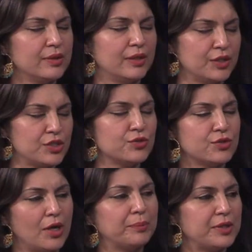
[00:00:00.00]
the two yeah
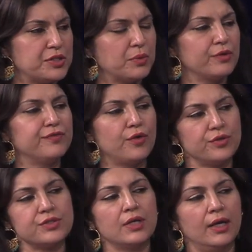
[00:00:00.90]
i think that's right
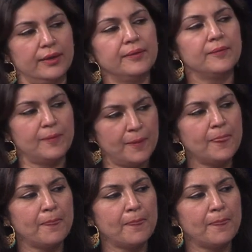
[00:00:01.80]
i think that's right